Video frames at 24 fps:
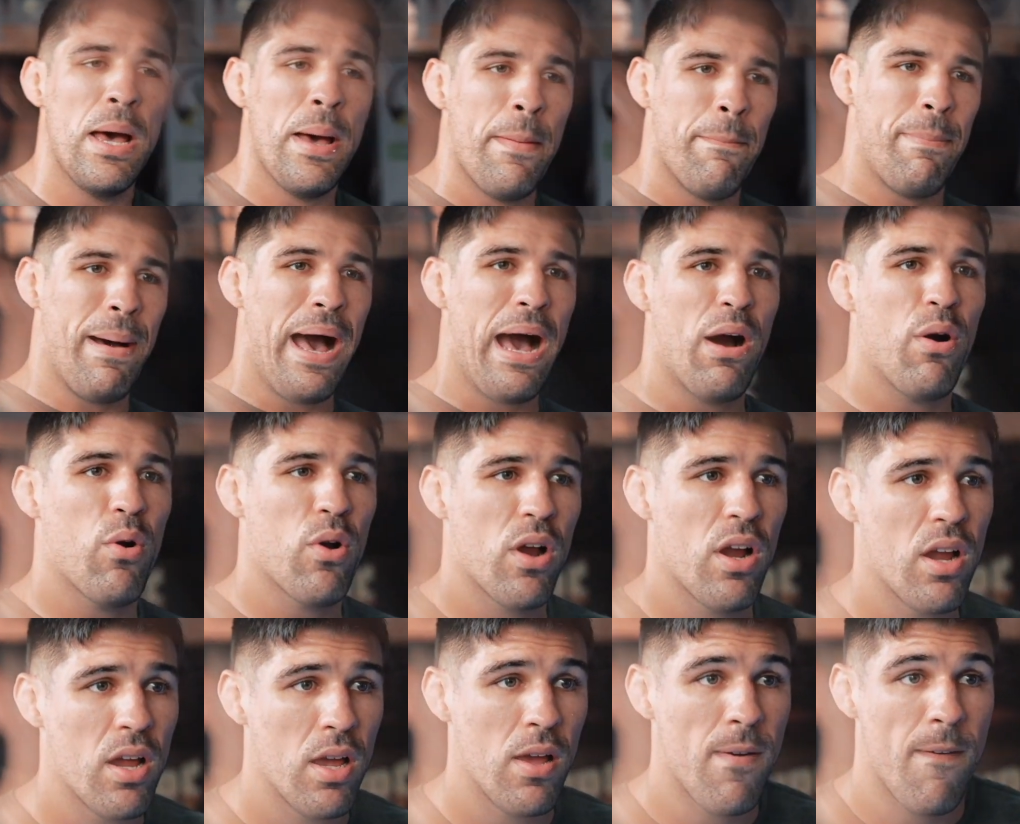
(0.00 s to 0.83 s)
power,
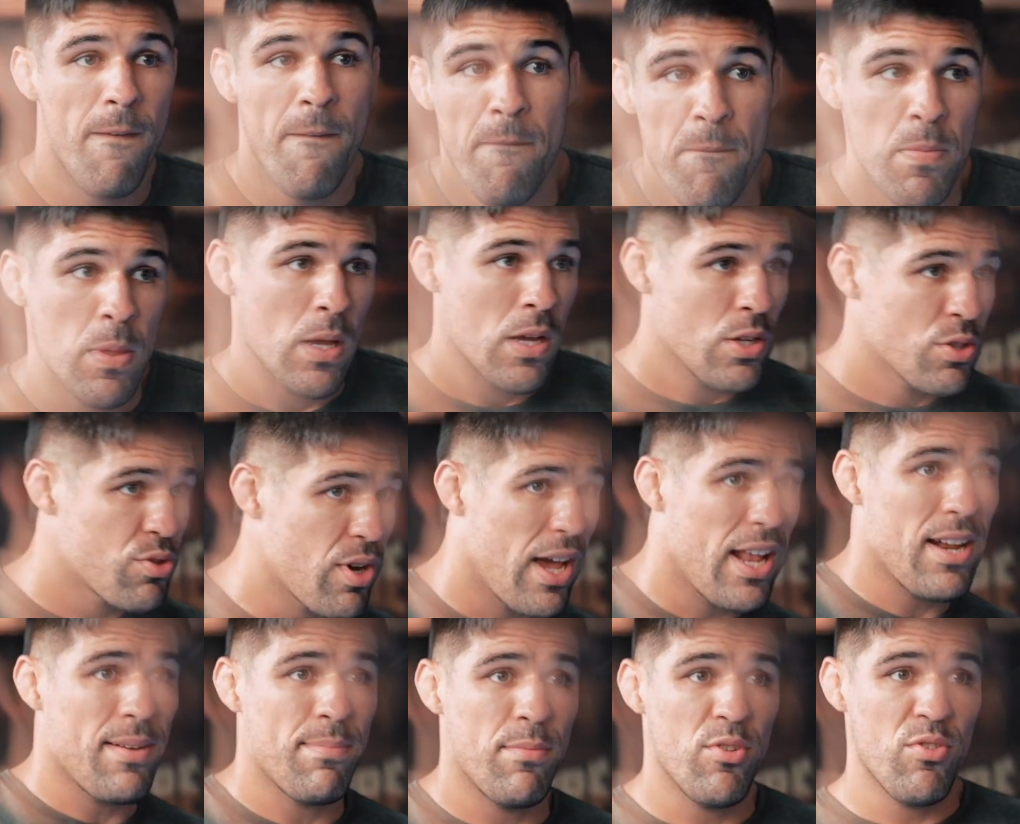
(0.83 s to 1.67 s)

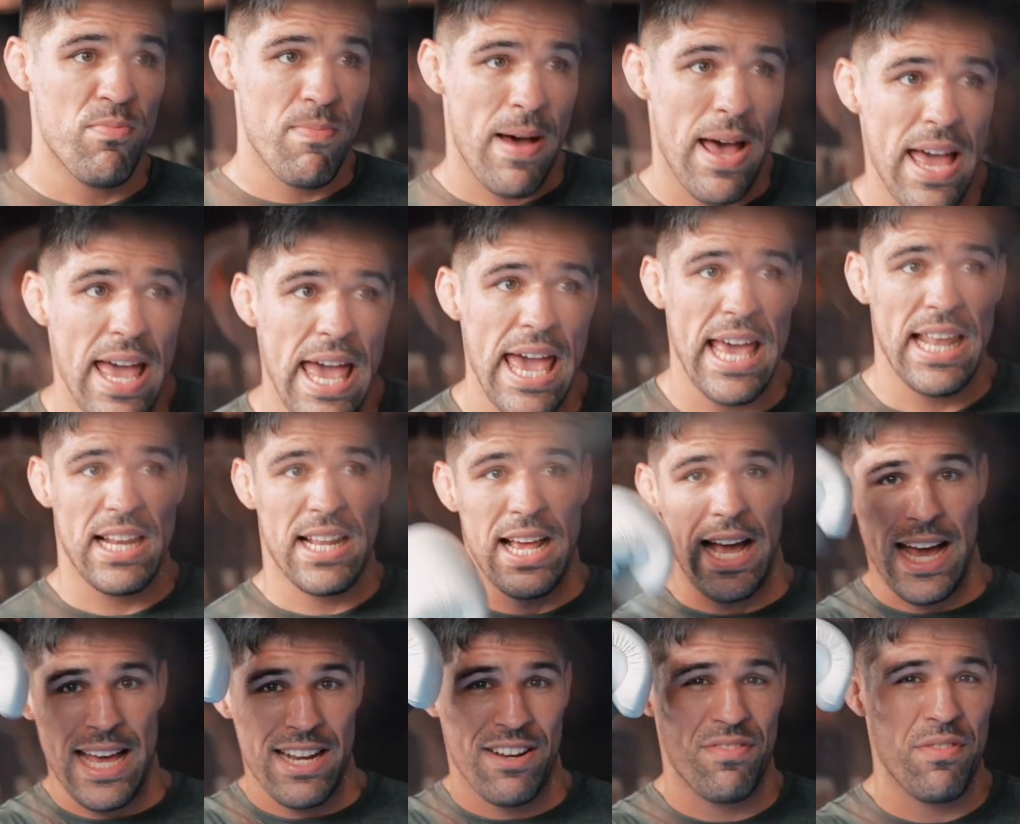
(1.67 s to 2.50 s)
try to move my head,
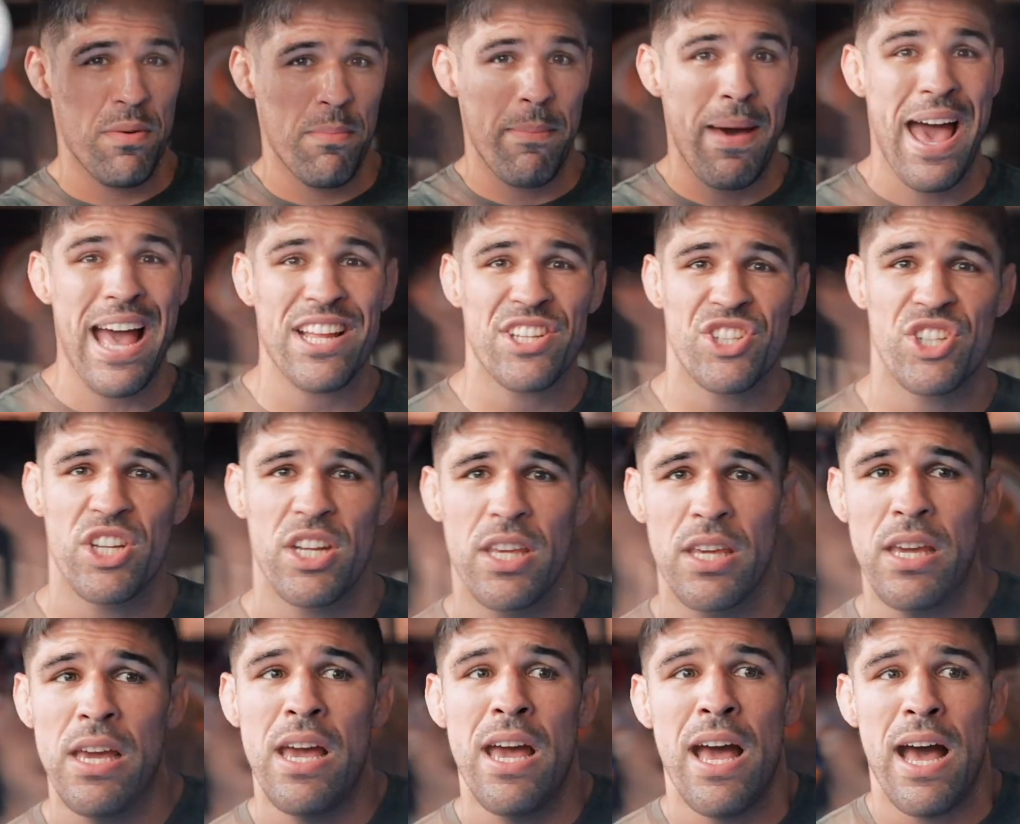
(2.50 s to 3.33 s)
kind of
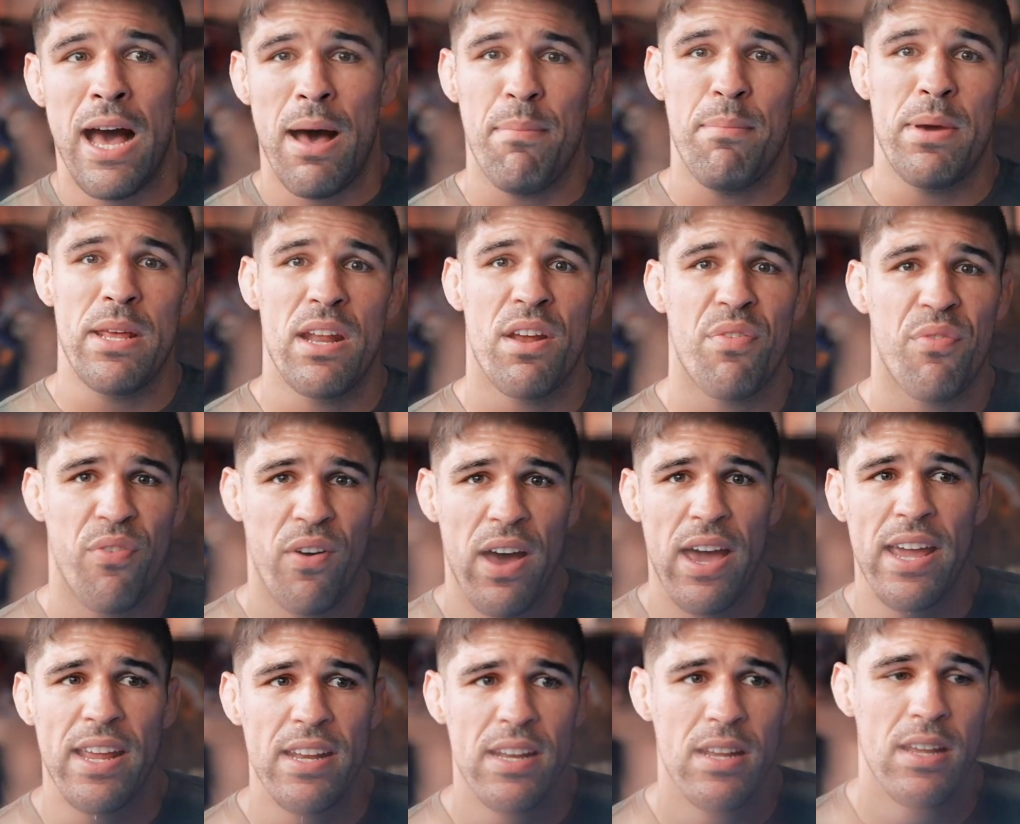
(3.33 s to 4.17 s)
imagining I'm in a
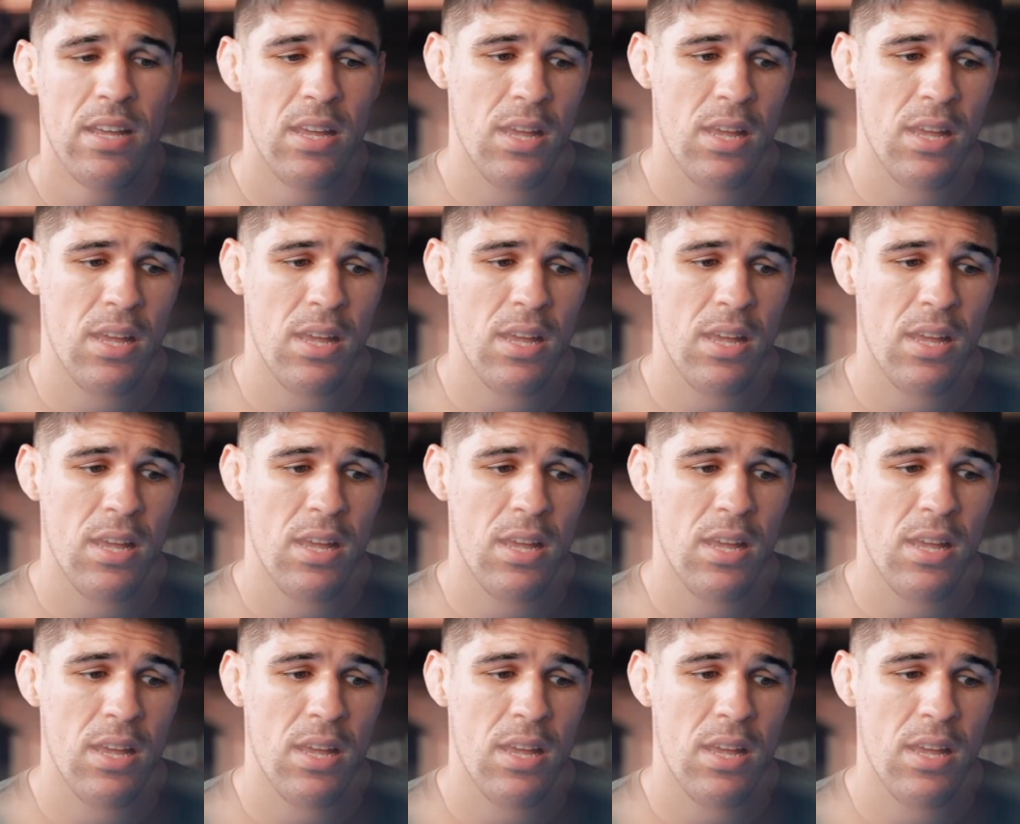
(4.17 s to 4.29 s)
fight.